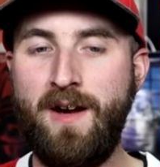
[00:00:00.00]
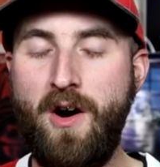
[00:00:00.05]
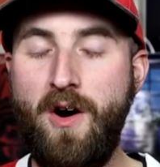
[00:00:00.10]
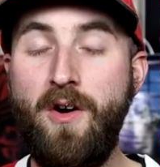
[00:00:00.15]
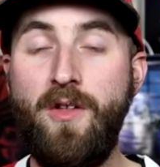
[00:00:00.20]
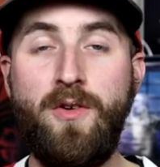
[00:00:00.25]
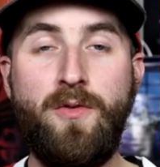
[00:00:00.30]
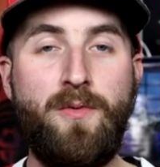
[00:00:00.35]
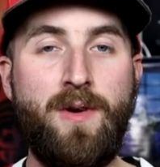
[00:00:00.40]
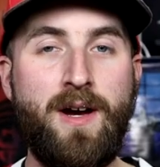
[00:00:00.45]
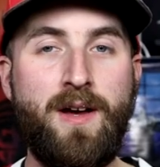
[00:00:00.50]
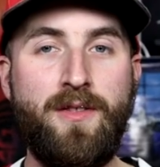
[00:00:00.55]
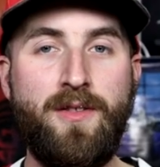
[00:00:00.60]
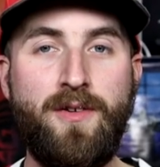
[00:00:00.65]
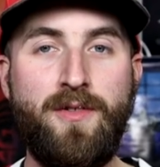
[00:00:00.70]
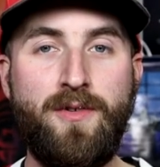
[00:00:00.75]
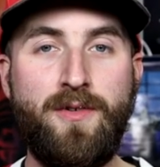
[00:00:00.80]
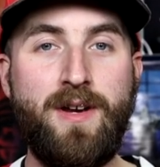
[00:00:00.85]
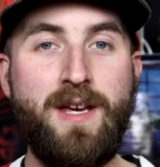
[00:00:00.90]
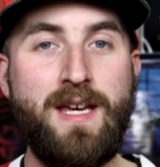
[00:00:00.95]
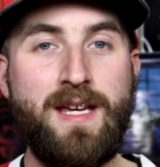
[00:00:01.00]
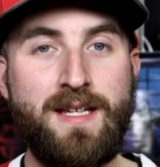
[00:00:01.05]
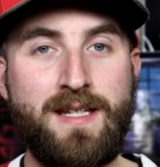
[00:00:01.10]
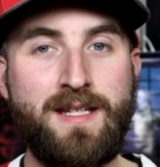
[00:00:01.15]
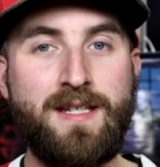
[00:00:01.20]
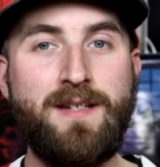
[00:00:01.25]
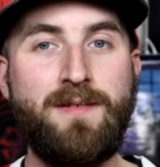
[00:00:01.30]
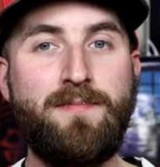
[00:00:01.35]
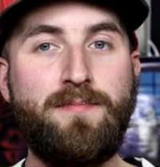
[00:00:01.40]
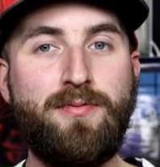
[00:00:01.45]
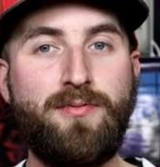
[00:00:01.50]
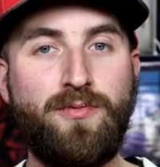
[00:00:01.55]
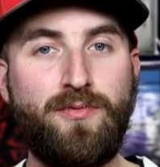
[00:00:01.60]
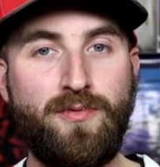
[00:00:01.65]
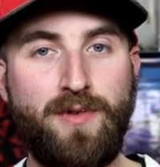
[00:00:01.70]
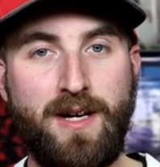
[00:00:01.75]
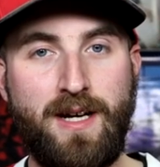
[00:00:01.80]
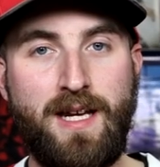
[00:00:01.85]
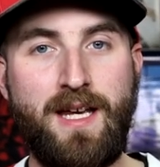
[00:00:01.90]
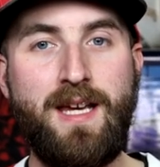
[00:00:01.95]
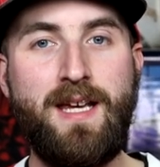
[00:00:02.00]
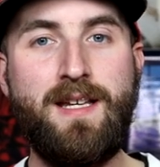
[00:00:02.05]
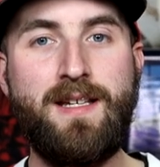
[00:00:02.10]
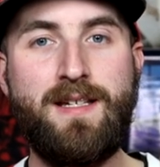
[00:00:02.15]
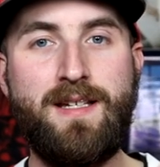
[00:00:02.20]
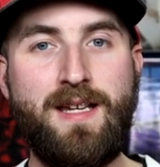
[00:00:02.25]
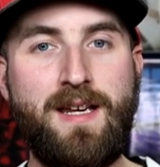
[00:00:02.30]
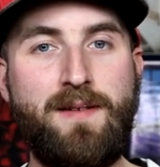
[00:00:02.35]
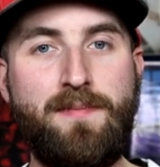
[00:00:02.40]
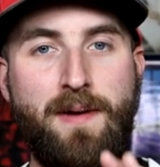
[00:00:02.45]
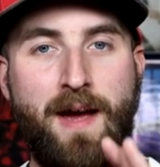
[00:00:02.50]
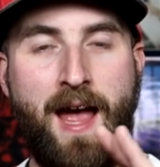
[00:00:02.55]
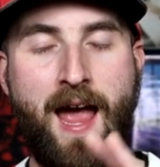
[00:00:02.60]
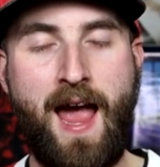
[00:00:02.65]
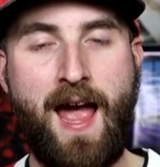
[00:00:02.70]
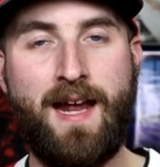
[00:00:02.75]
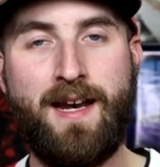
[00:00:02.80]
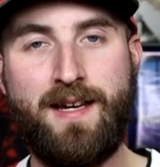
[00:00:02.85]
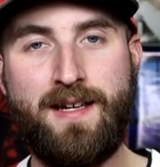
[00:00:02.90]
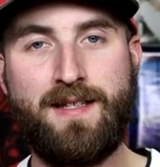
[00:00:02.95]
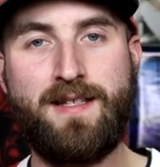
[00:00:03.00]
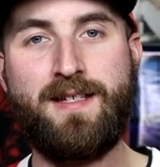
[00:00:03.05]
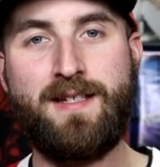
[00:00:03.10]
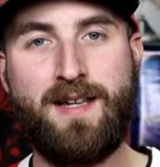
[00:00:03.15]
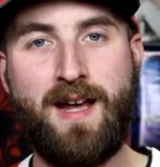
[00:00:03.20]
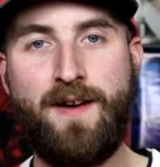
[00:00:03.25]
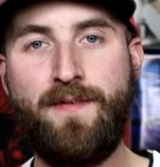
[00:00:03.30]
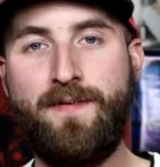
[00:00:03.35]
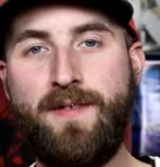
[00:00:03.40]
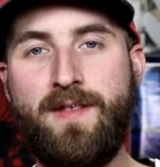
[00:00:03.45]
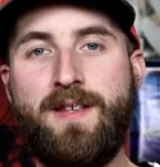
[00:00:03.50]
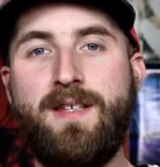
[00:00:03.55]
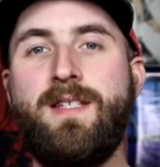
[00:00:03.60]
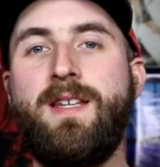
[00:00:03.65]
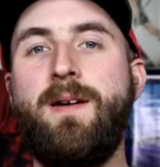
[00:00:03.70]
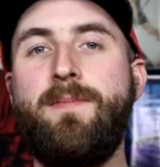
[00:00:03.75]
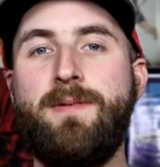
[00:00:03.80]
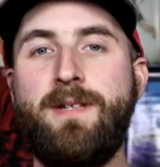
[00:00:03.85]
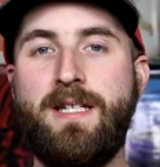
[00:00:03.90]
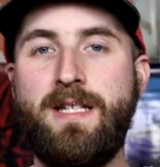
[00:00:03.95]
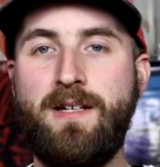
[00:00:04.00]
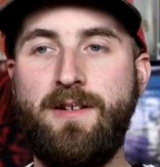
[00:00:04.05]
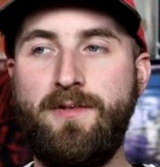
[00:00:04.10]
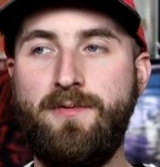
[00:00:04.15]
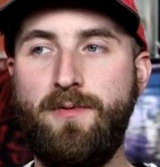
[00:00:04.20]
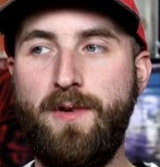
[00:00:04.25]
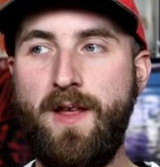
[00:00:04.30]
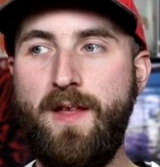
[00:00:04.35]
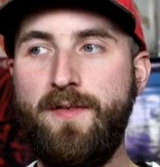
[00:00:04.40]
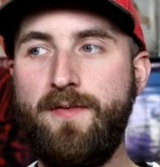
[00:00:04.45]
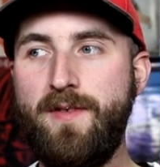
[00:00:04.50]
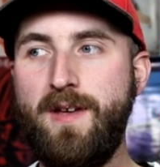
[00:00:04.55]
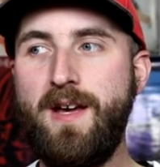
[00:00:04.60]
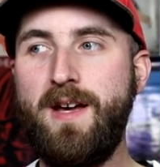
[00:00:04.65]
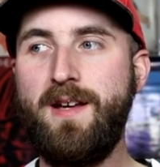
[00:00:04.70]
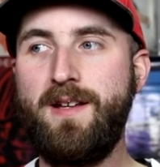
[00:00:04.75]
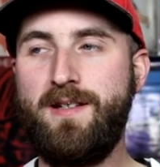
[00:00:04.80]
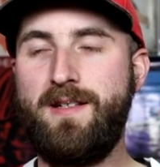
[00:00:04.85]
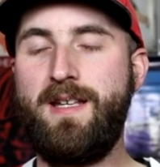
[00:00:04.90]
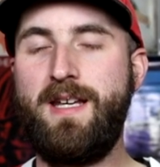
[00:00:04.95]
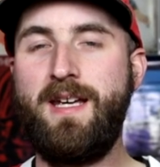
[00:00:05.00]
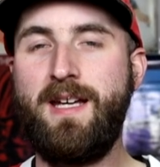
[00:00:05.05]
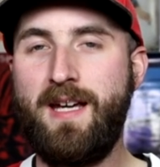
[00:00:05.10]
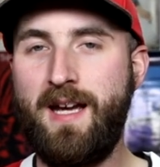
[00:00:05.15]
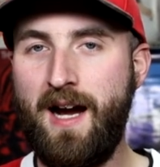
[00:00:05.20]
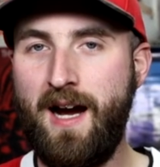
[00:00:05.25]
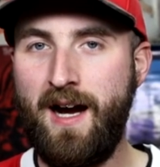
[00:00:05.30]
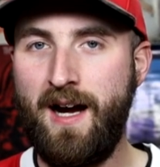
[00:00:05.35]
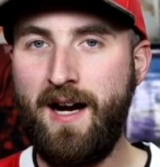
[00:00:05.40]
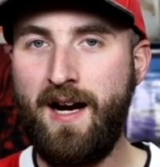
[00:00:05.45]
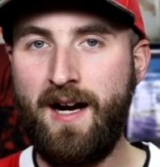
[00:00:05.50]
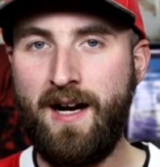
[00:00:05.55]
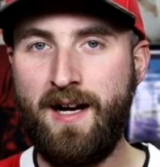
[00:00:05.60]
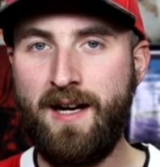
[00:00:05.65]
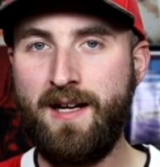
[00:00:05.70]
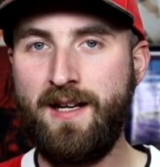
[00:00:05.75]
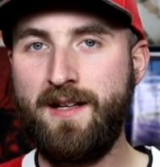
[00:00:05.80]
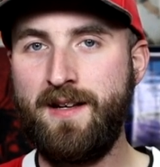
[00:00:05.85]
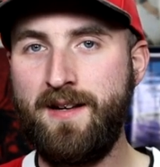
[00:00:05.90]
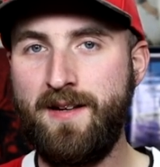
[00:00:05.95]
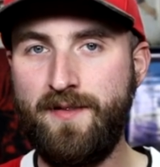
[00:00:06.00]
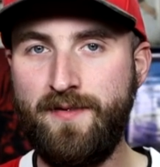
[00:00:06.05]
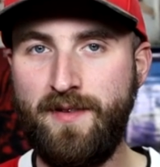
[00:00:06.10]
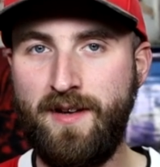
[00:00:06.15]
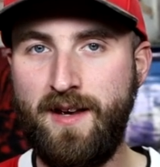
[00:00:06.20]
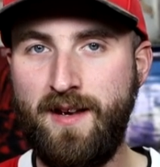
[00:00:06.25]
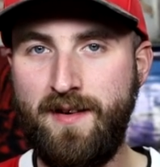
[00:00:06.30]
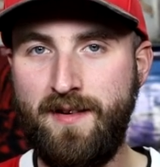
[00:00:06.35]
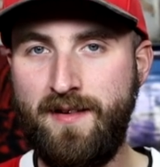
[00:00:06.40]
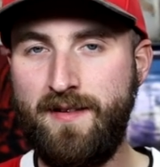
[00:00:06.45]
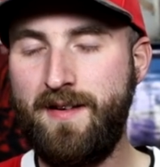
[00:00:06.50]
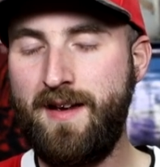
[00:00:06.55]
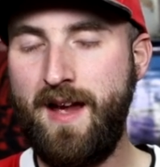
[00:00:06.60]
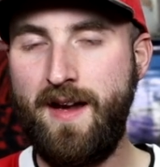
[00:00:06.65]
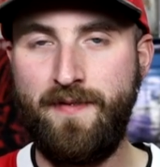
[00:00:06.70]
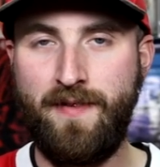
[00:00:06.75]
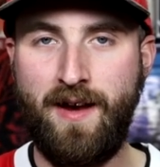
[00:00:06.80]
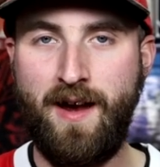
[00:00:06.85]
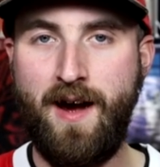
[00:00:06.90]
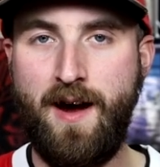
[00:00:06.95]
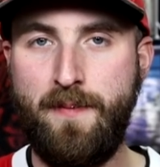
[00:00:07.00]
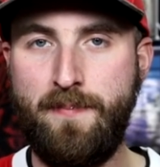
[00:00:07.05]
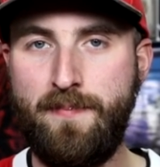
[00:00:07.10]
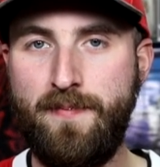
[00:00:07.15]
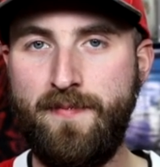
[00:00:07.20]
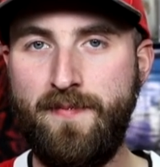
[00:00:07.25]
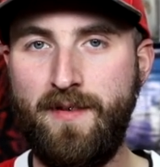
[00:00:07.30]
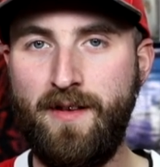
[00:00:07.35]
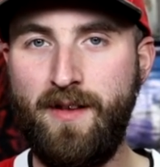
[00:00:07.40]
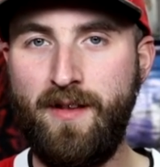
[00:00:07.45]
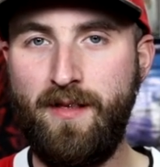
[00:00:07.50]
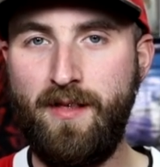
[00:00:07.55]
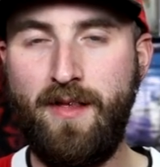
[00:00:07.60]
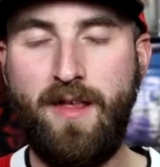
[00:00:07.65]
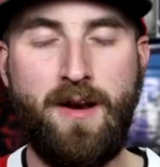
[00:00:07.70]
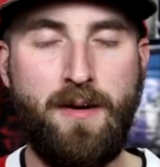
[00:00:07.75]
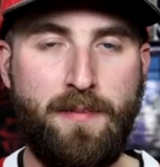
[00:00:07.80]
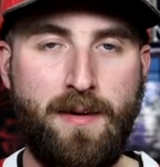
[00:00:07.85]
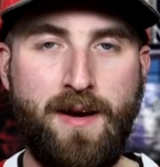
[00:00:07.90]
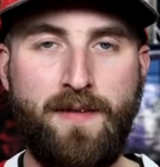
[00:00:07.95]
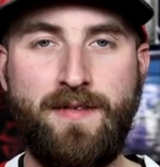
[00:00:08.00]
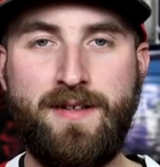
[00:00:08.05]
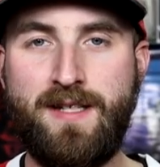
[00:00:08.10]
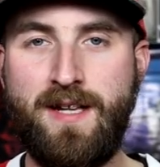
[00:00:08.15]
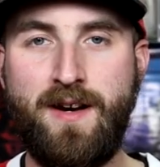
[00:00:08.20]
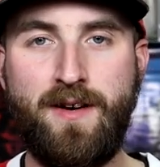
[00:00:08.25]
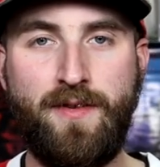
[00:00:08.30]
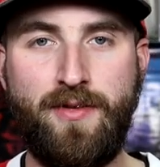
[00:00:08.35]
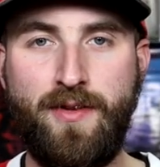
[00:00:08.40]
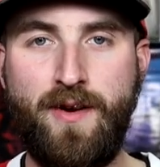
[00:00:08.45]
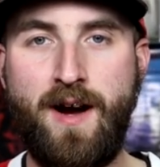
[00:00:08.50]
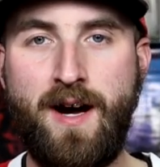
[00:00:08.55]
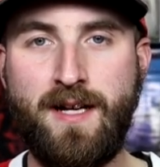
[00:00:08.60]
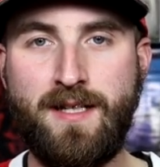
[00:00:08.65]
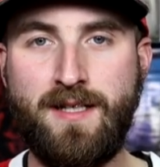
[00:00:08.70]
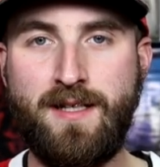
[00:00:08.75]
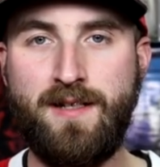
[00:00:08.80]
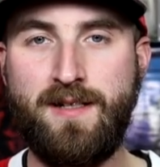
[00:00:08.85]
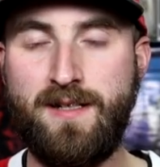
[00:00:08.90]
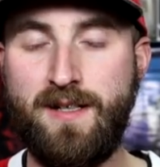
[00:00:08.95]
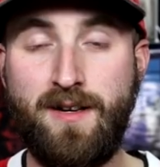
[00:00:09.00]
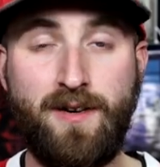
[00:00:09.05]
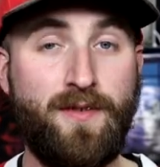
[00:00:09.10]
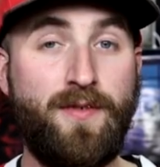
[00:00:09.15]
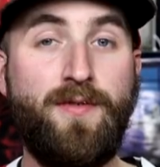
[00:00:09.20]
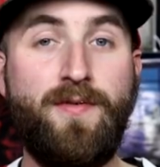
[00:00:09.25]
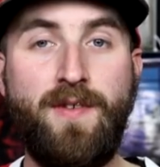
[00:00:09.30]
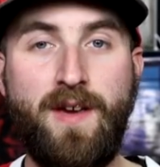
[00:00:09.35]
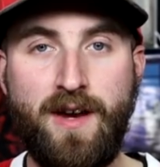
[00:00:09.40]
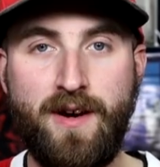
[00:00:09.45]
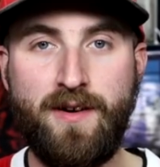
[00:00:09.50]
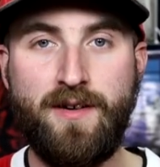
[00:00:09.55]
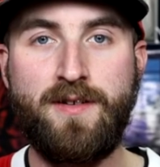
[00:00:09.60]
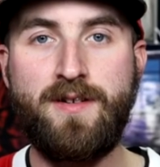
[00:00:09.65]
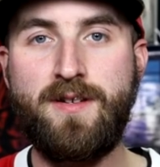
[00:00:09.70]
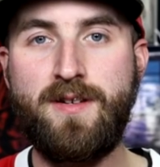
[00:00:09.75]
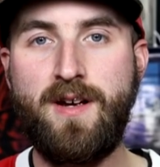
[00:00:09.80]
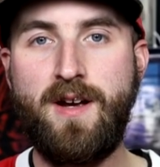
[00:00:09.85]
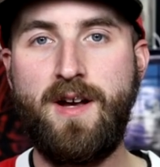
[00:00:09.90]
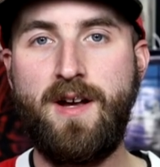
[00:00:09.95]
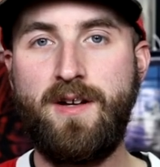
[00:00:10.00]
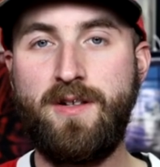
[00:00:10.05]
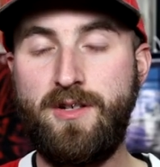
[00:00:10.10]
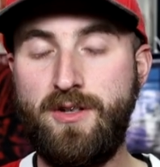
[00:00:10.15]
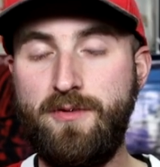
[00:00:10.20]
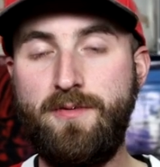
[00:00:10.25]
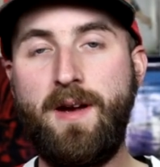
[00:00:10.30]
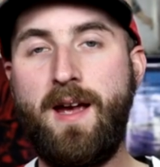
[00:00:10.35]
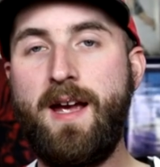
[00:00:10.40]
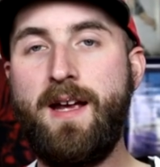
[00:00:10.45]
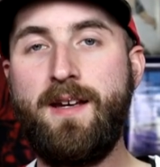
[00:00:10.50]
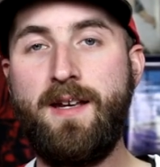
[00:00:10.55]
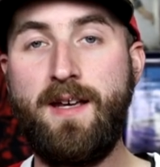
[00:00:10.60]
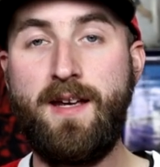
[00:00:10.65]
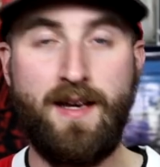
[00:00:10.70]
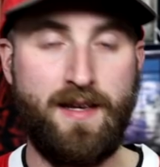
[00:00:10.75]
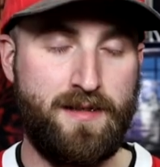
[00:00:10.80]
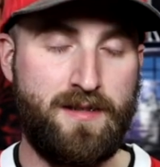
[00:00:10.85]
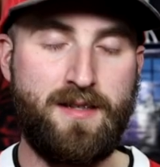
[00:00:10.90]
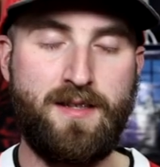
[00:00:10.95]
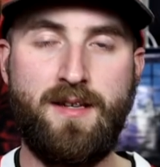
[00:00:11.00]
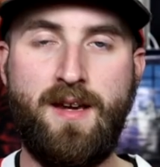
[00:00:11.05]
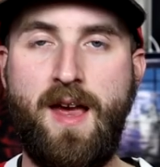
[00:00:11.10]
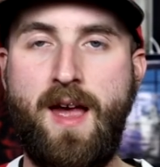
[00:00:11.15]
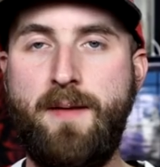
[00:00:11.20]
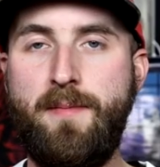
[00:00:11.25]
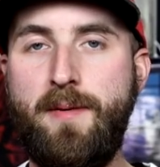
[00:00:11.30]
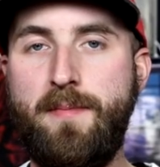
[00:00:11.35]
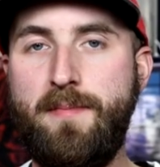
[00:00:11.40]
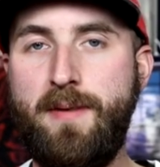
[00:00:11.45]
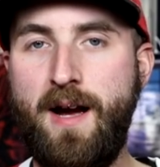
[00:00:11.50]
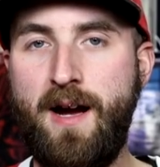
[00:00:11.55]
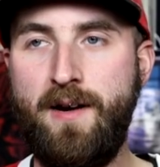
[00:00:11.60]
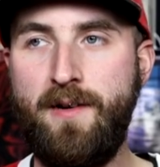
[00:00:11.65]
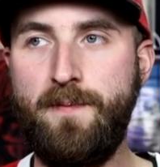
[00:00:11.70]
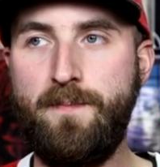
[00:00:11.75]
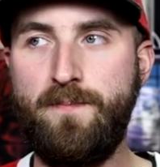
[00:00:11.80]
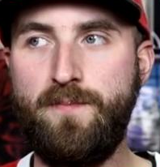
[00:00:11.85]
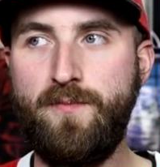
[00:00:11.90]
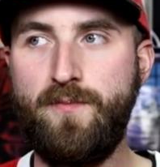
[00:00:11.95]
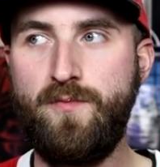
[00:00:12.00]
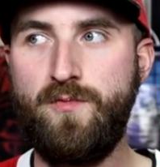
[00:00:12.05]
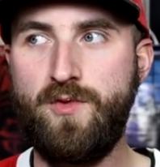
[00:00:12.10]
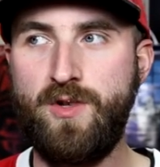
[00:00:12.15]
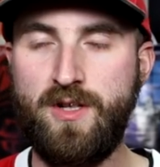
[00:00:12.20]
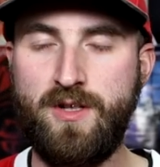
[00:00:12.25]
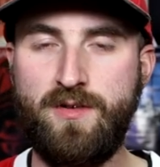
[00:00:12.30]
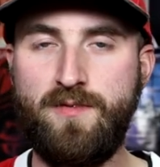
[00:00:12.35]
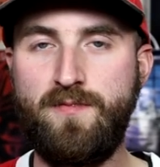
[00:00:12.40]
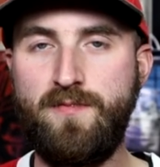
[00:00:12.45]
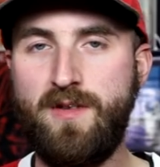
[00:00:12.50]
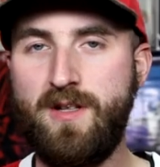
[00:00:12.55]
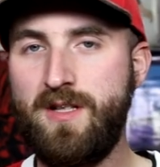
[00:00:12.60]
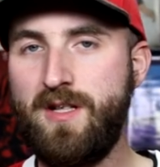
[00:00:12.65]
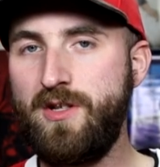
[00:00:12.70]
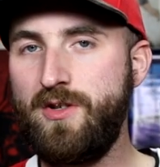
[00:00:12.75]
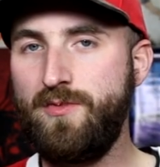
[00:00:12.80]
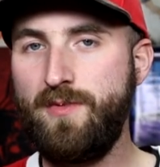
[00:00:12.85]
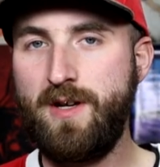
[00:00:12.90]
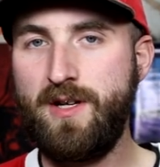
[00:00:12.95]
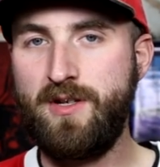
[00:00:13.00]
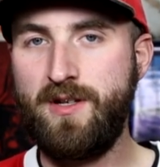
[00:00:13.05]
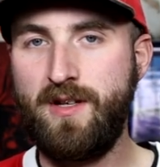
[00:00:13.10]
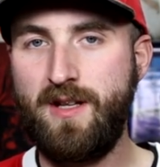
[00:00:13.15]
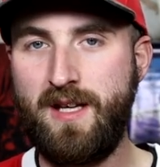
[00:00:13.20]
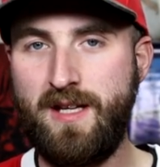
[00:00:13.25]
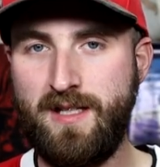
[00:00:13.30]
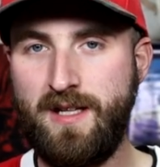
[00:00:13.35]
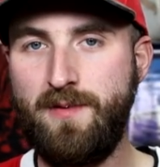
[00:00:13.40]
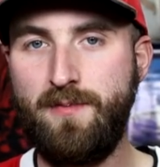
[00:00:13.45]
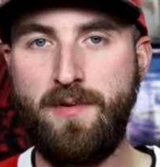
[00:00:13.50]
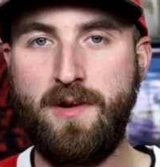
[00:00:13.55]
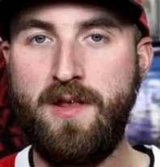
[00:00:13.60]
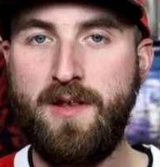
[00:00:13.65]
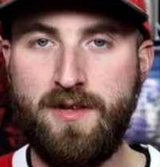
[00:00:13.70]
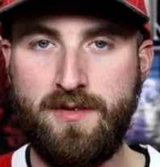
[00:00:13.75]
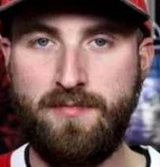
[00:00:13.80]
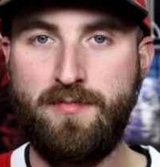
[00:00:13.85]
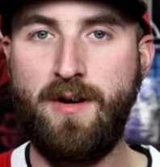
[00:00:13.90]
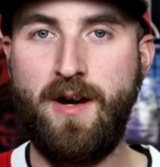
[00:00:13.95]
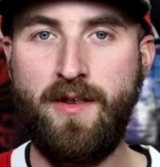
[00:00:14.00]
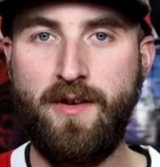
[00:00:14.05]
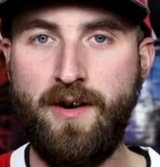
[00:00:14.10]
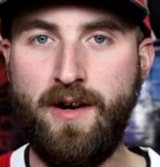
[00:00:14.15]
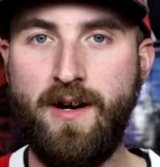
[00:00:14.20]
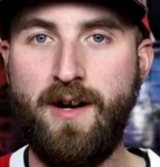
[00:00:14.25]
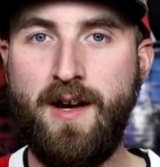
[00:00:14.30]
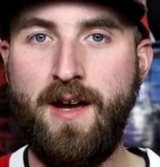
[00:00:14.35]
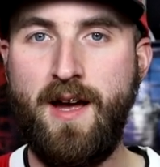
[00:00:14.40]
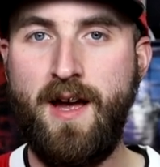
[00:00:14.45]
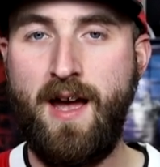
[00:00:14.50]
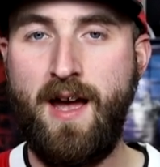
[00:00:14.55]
All the while, though, there is some pretty deep handed stuff in this episode with Dean kind of giving up the little bit of his inner thoughts, his inner fears to Andy and Sam about just the situation that he's in with his brother.